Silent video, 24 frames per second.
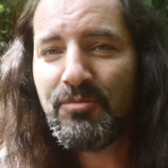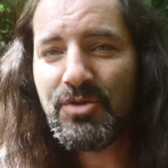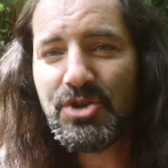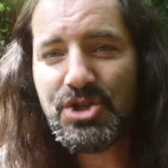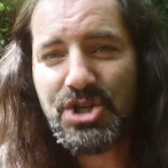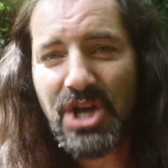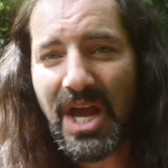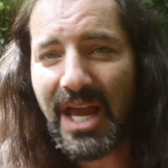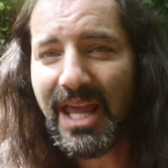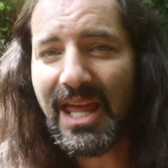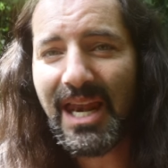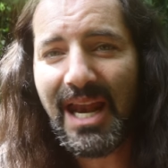
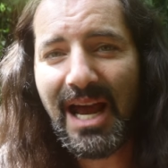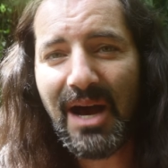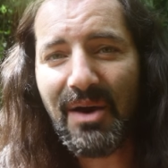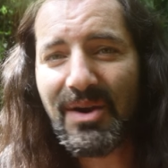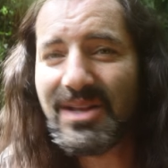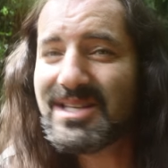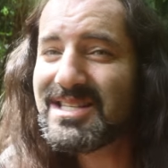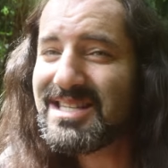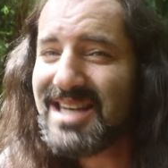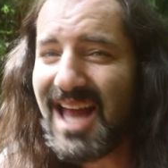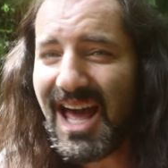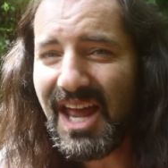Check it out.
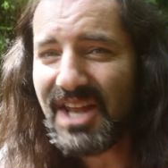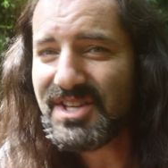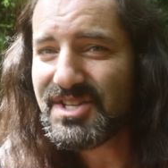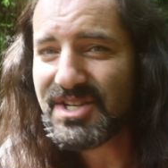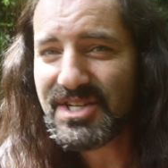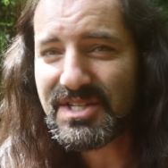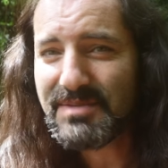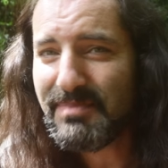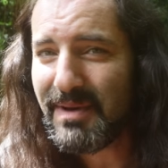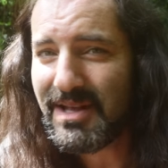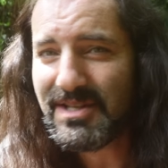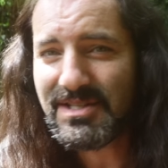It's not as
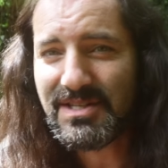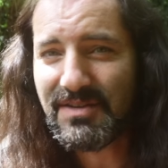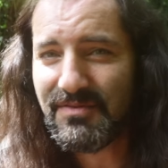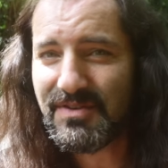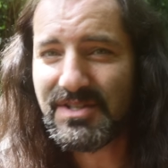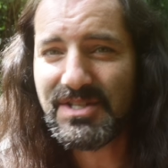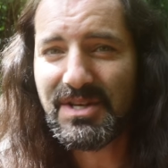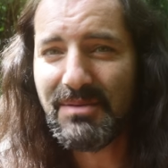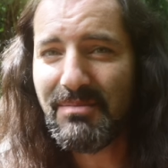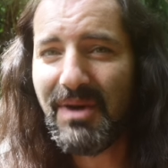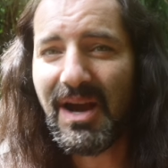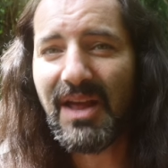expensive
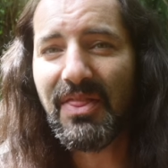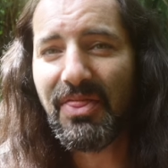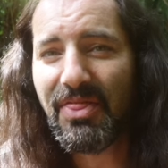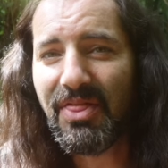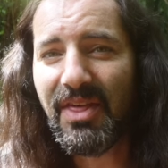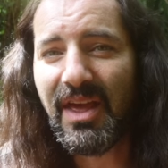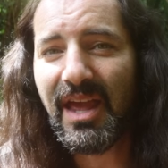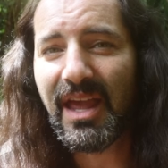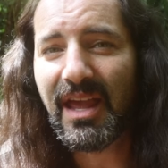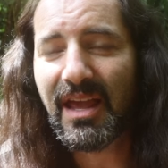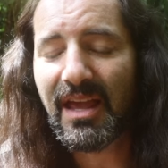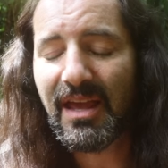as you might
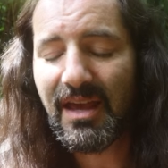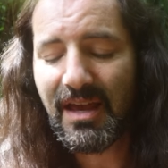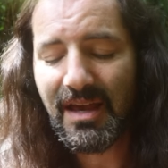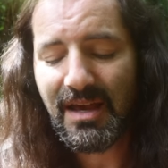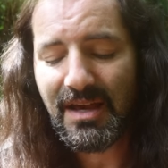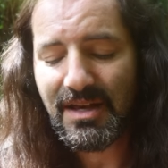think.